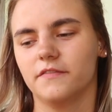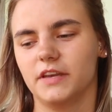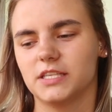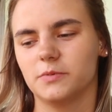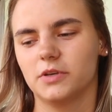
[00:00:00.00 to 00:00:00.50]

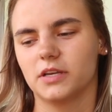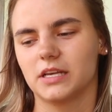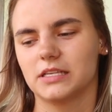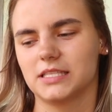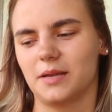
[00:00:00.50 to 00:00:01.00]
Facebook,
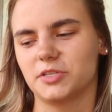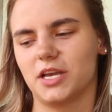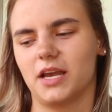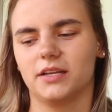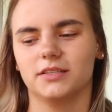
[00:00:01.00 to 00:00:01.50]

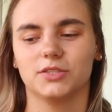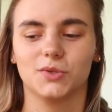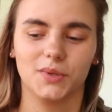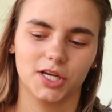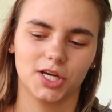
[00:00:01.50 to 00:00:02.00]
Snapchat,
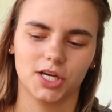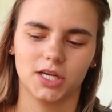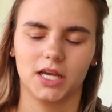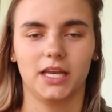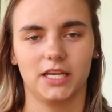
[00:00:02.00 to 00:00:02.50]
Twitter,
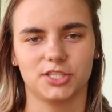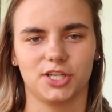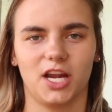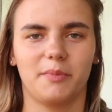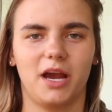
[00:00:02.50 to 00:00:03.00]
and
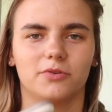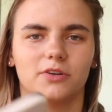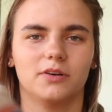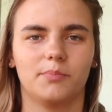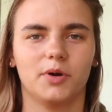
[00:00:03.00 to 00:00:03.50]
Instagram. I
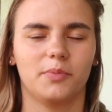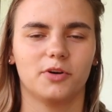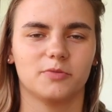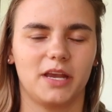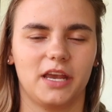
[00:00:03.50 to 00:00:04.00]
will put
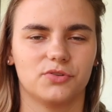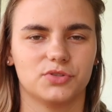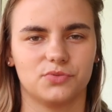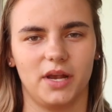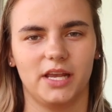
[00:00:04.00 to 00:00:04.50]
both my
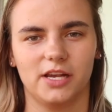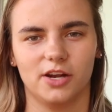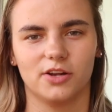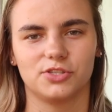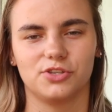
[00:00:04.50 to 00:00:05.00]
handles right
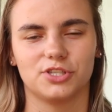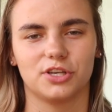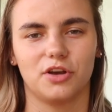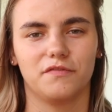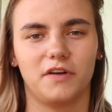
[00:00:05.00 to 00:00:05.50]
here, so you
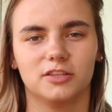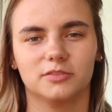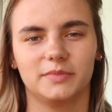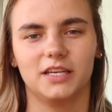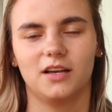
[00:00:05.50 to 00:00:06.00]
should go
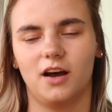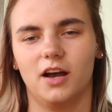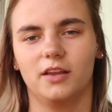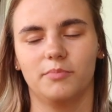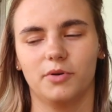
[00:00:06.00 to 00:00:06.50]
follow me
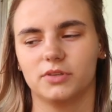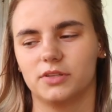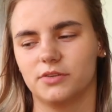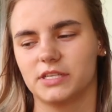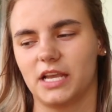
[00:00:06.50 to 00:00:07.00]
on both of
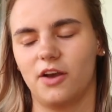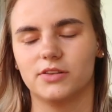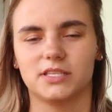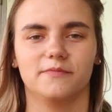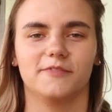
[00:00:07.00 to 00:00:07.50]
those
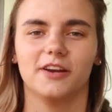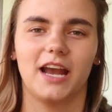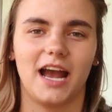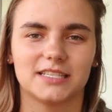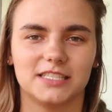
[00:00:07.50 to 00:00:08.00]
accounts. I'm very
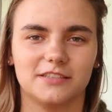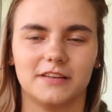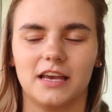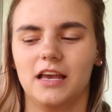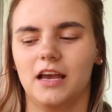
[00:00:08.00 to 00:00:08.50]
active.
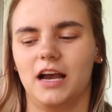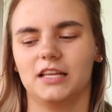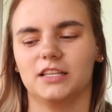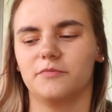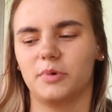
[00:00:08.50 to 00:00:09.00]

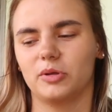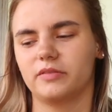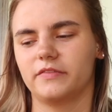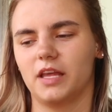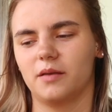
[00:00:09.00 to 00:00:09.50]
I love both
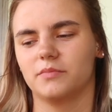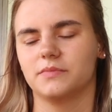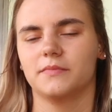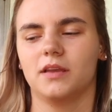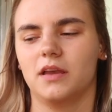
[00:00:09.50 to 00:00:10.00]
of them,
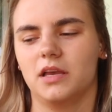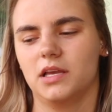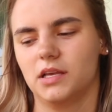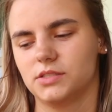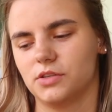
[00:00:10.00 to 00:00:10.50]

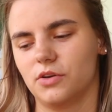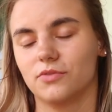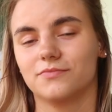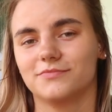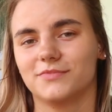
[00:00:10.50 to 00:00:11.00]

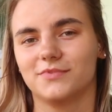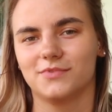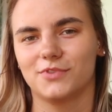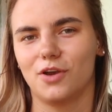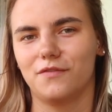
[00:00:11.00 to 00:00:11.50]
so
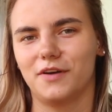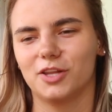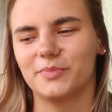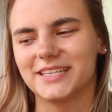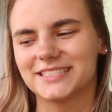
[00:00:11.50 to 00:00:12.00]
go
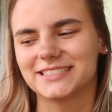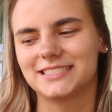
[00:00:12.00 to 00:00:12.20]
follow me.